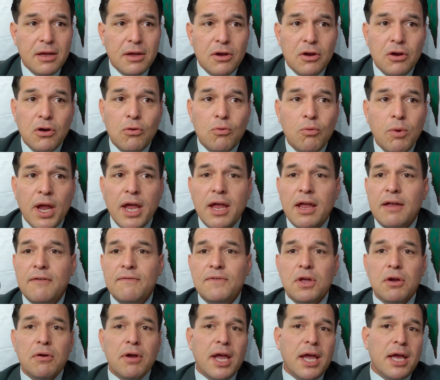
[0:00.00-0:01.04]
who waved
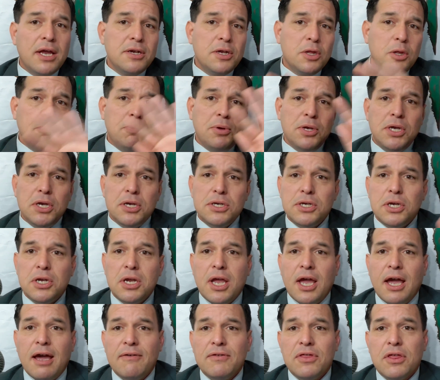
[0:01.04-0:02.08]
their hand at the petition
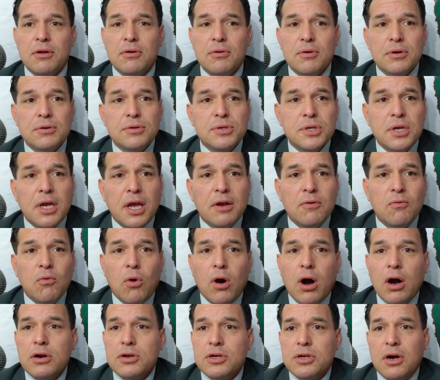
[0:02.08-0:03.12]
gatherers and
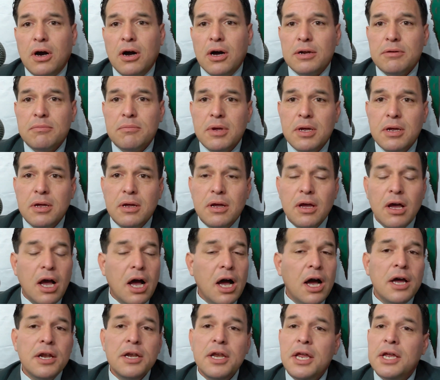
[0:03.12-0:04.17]
walked on,
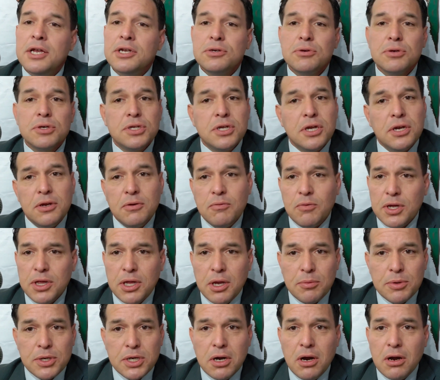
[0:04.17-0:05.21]
uninterested in what
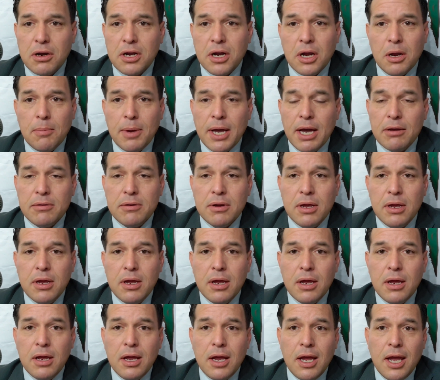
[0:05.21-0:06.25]
they were talking about,
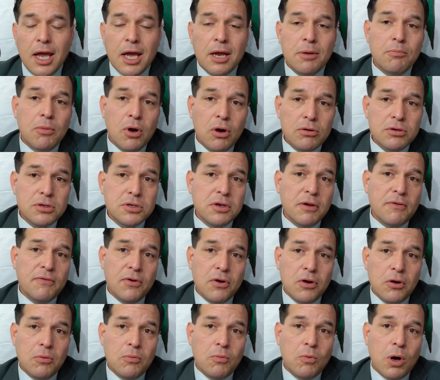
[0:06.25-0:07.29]
and most of
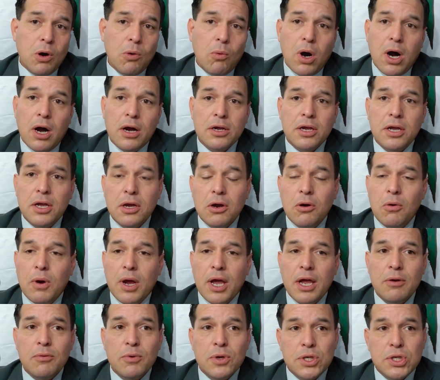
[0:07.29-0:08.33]
whom, while walking
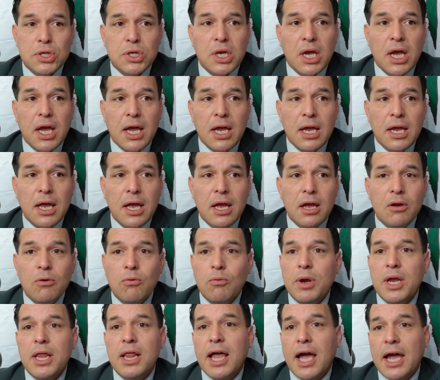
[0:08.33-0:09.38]
away, would say,
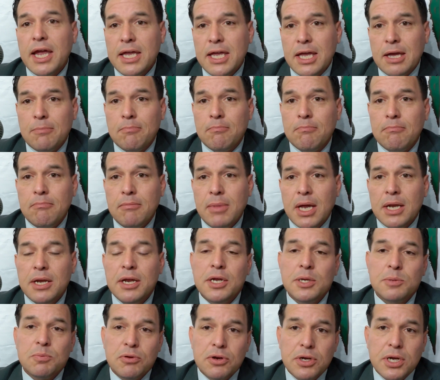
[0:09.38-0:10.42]
"We like him and
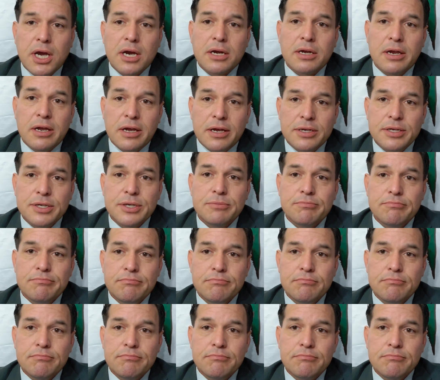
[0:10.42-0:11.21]
he's protecting us."